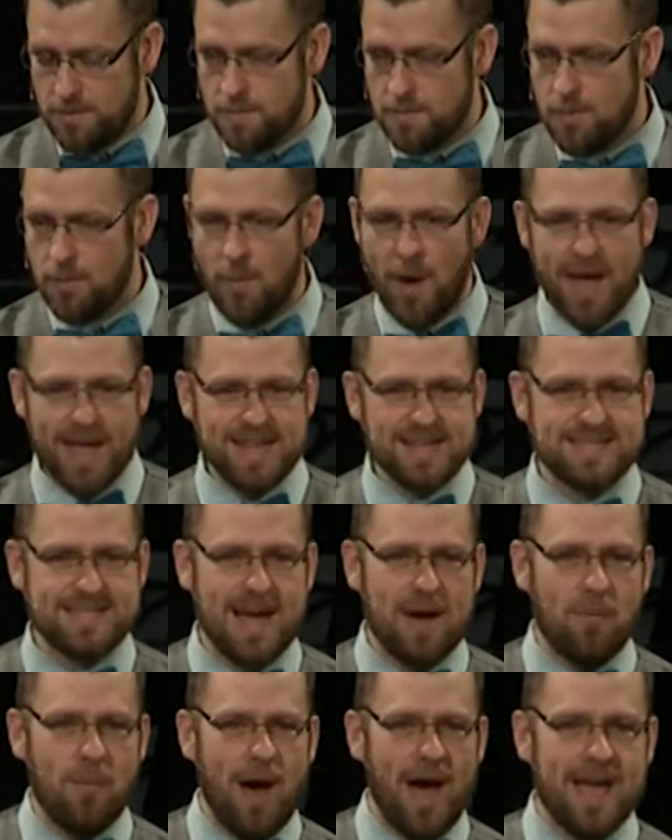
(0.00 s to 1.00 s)
But why is
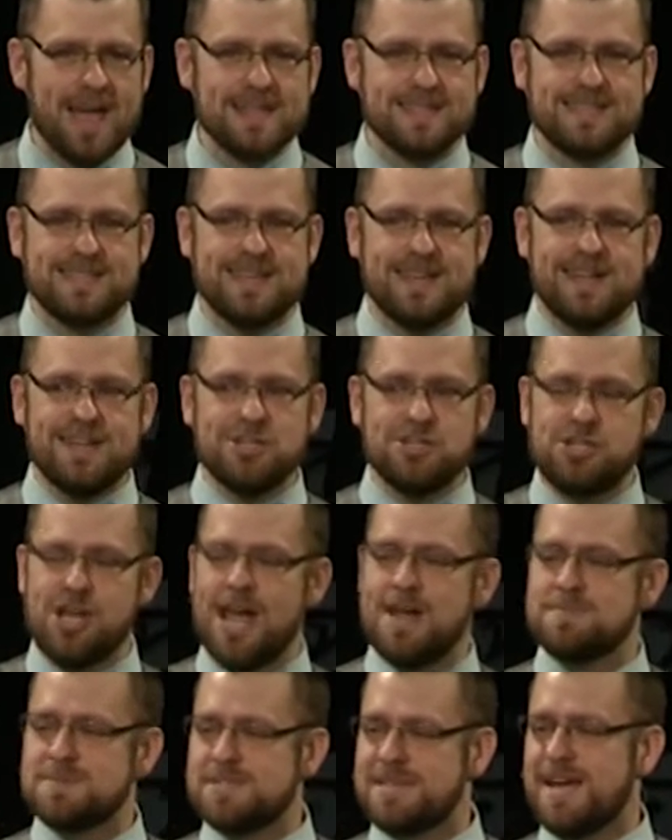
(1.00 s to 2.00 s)
that? Why is
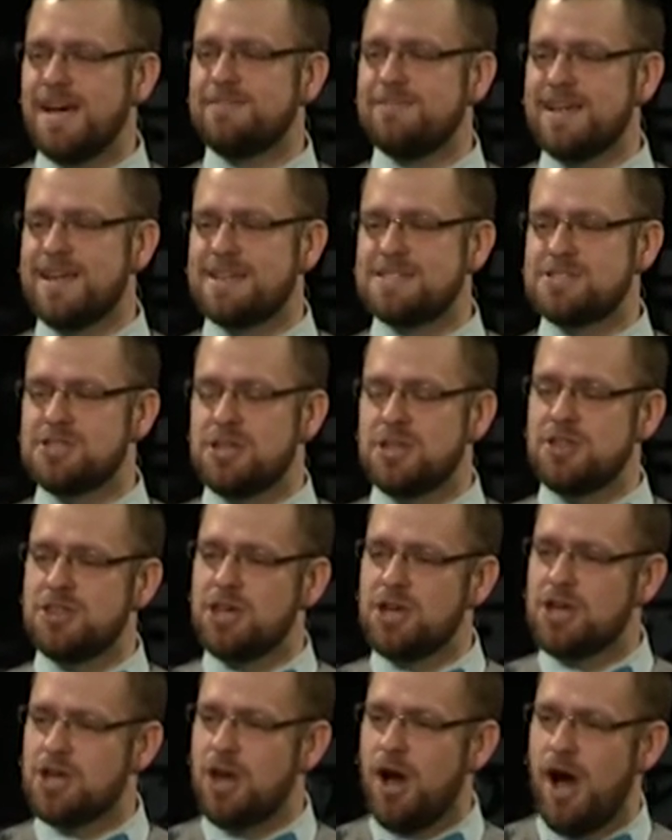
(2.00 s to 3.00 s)
James telling us that,
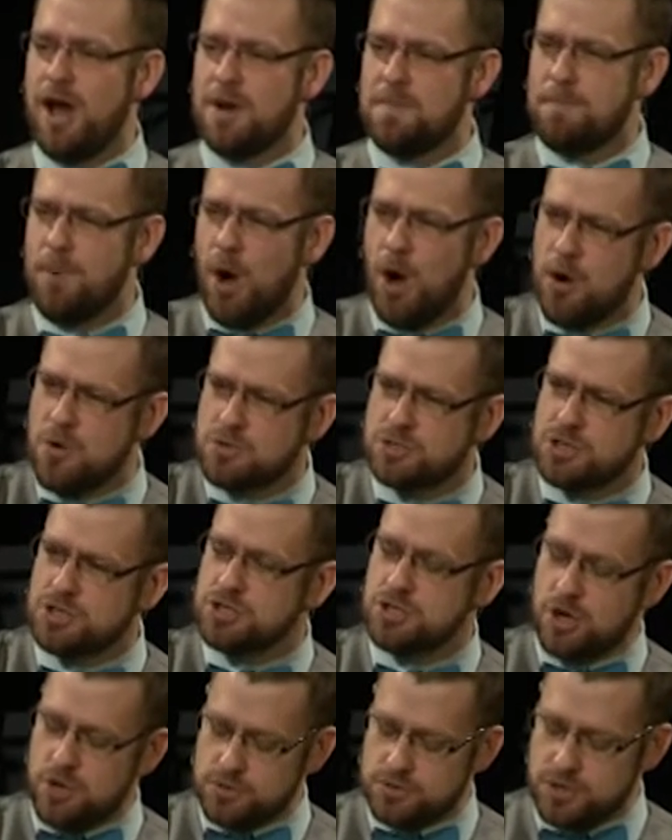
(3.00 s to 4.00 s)
that God
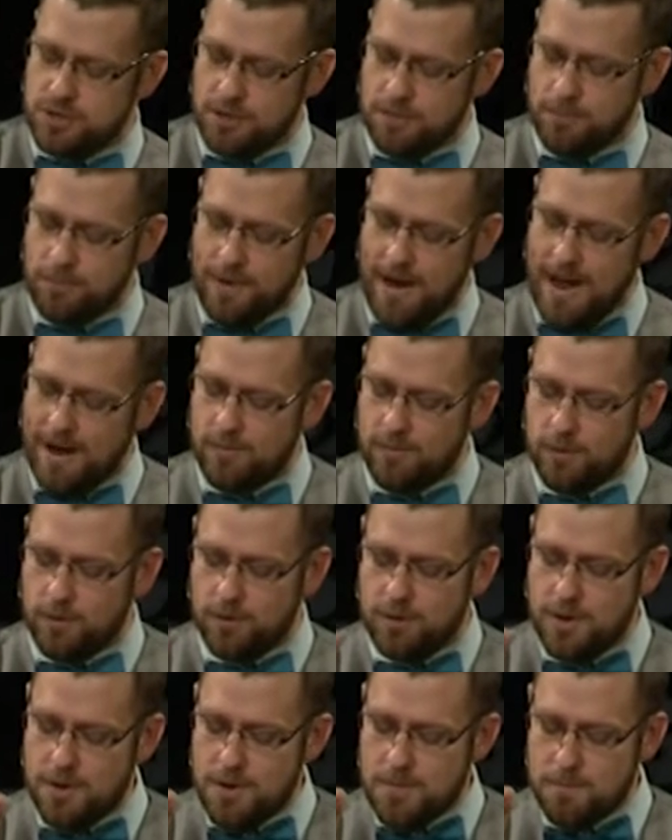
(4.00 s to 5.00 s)
opposes those that are proud?
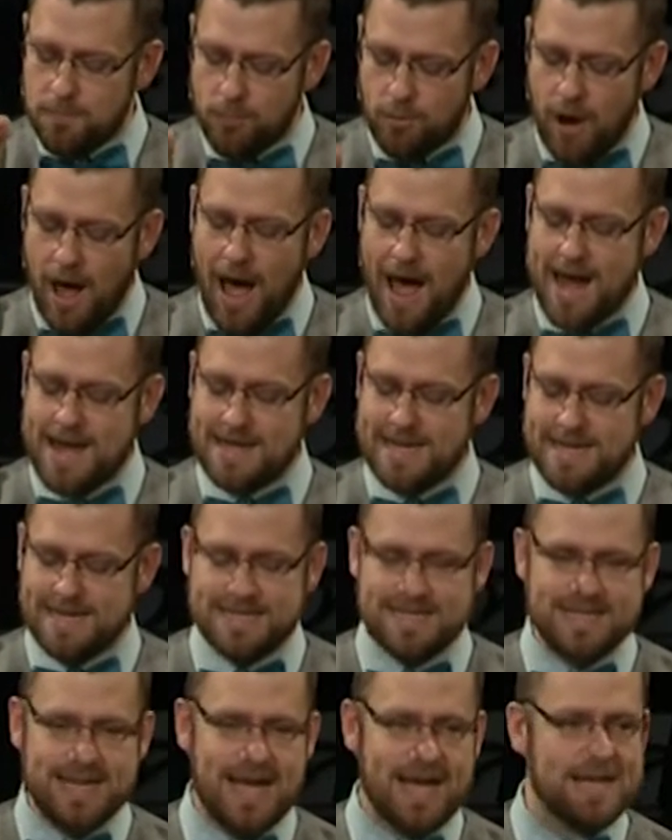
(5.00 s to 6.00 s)
Well, pride
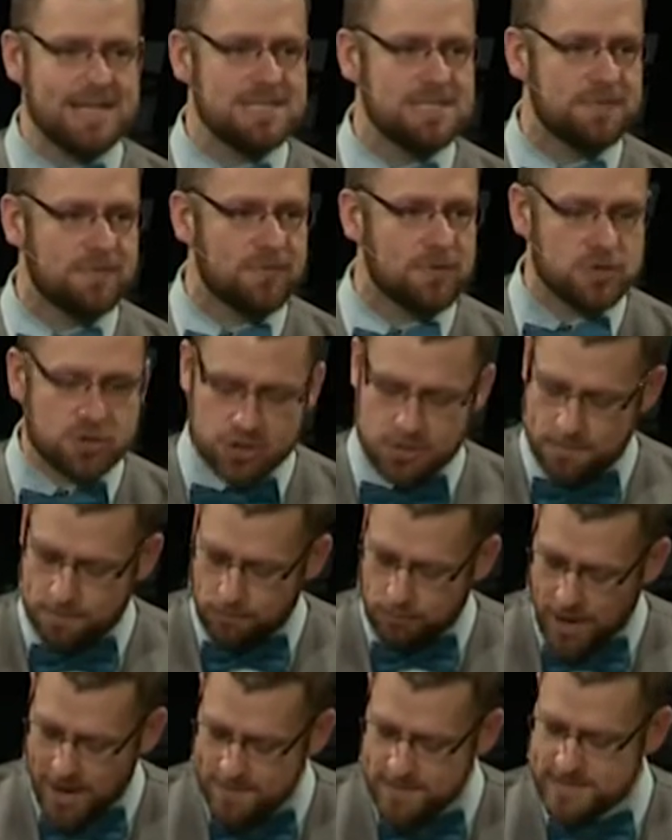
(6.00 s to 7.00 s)
contends for
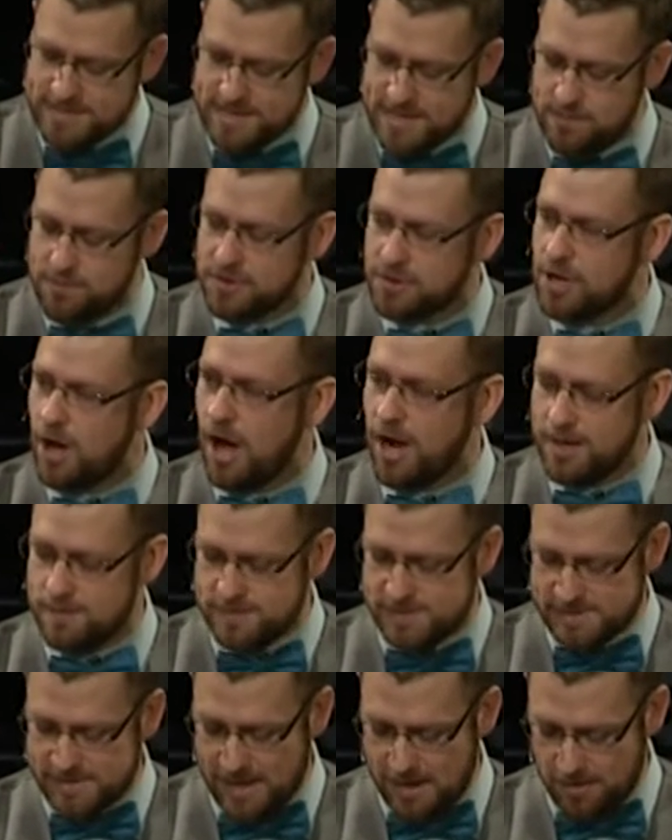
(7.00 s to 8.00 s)
supremacy with God
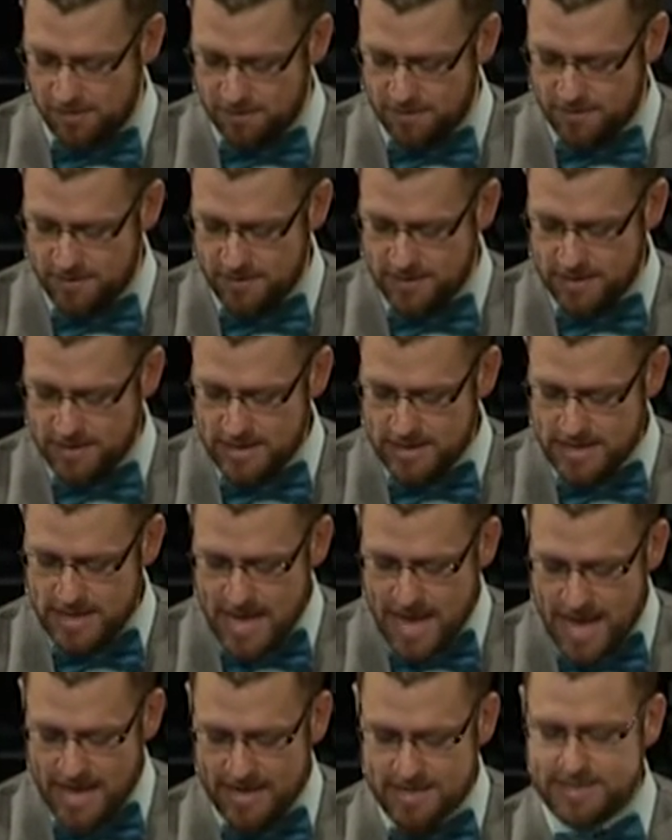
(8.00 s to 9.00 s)
Himself,
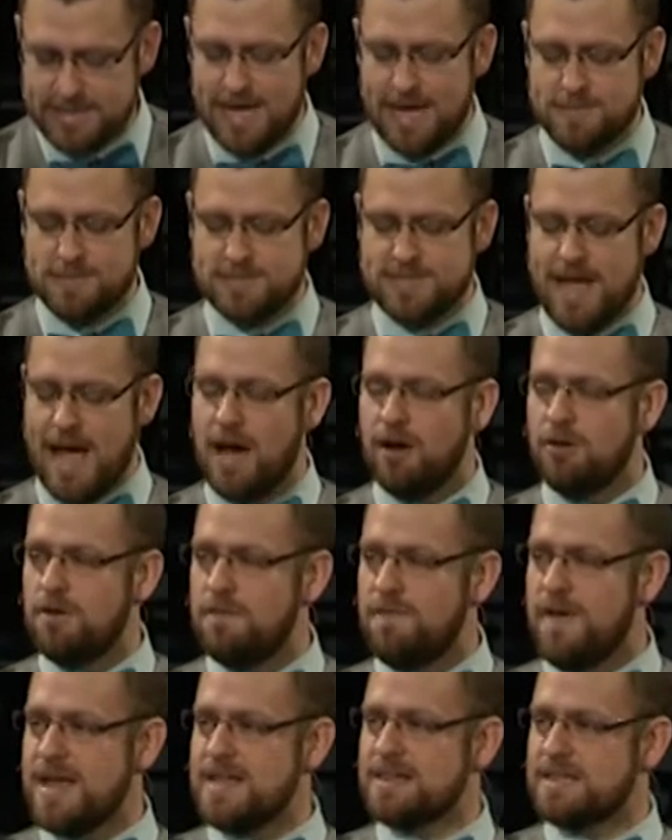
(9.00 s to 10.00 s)
it attempts to
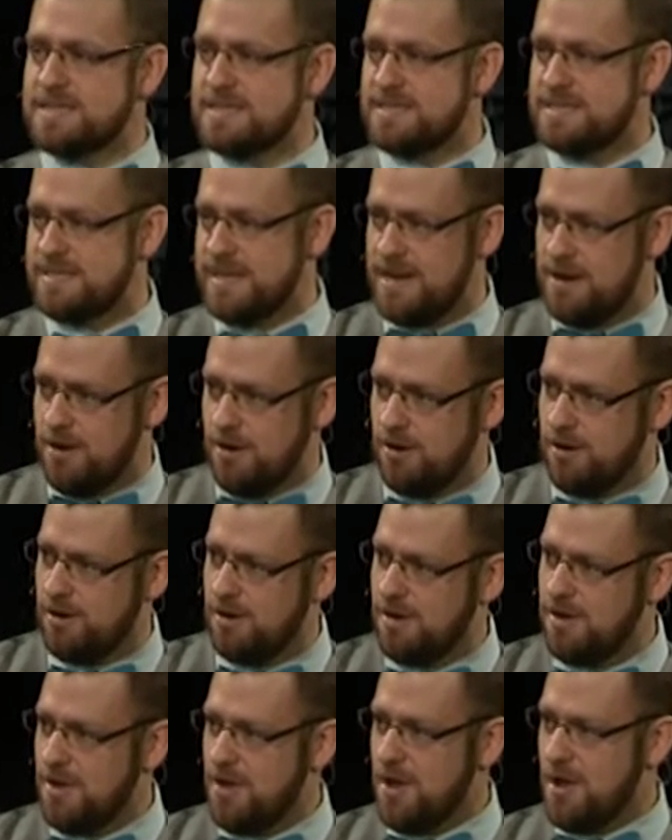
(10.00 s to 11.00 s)
elevate the sinner
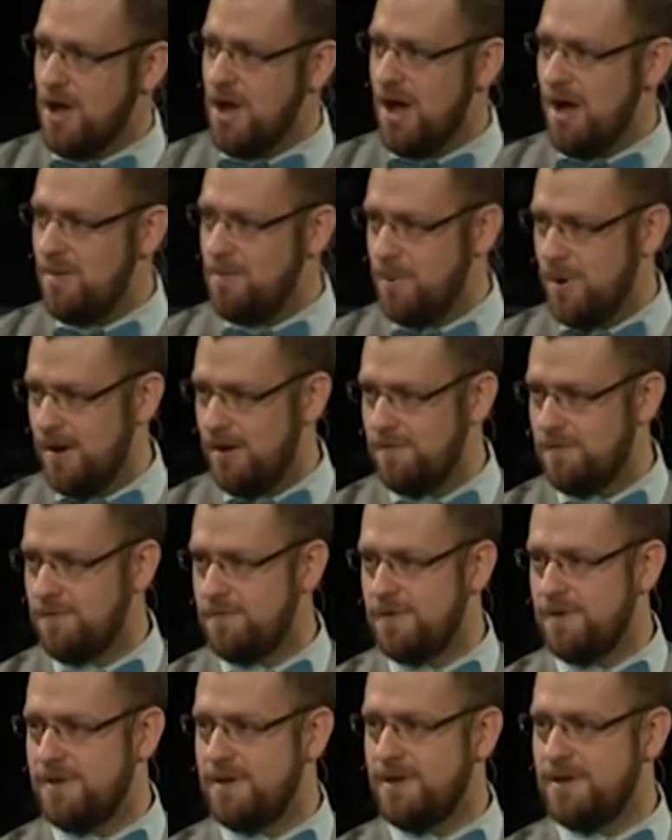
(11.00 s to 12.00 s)

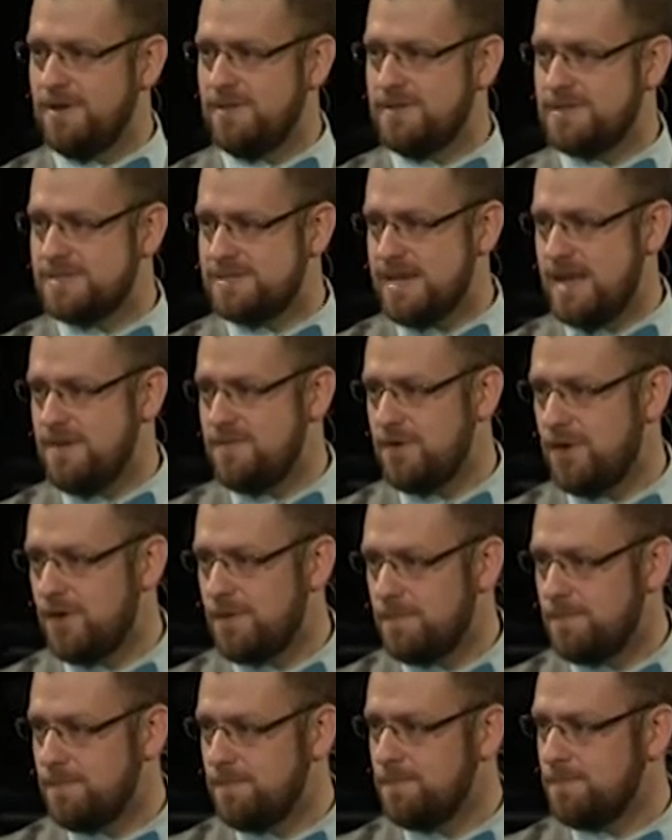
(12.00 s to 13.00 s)
above the Savior.
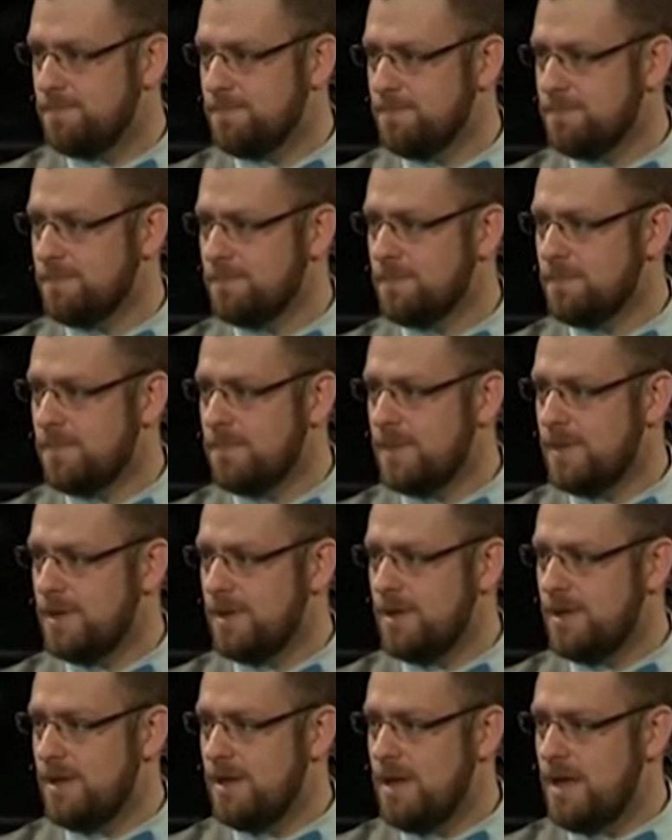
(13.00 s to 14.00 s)

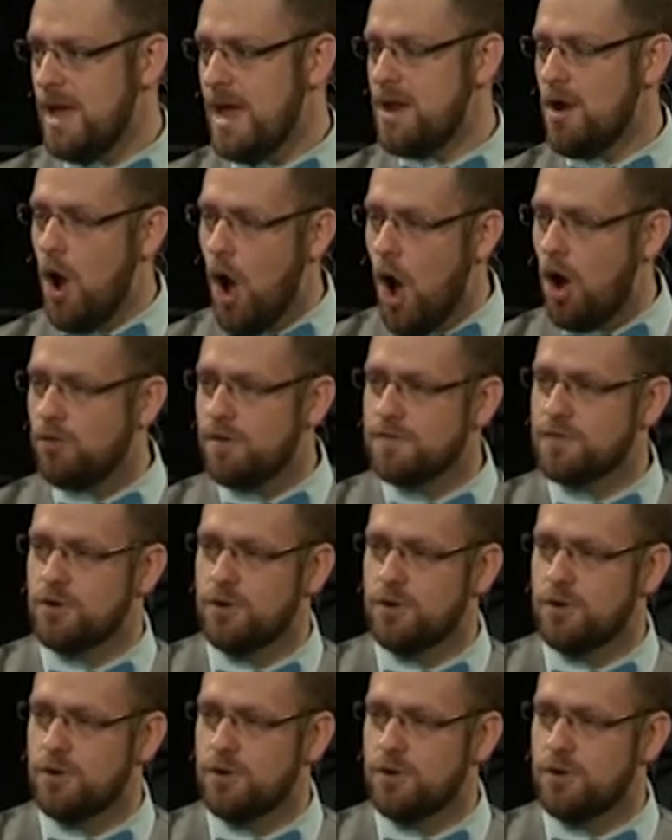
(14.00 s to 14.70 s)
In all of